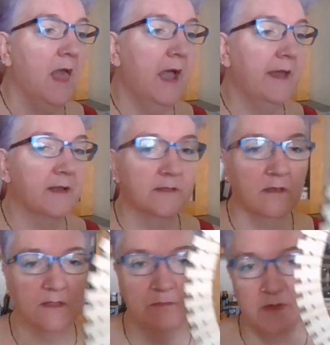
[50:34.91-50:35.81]
and I
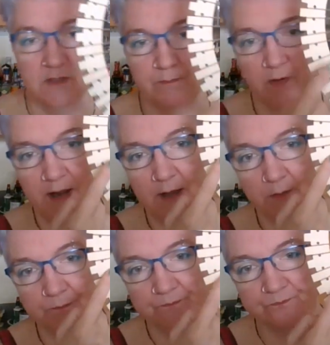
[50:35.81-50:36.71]
started with this brown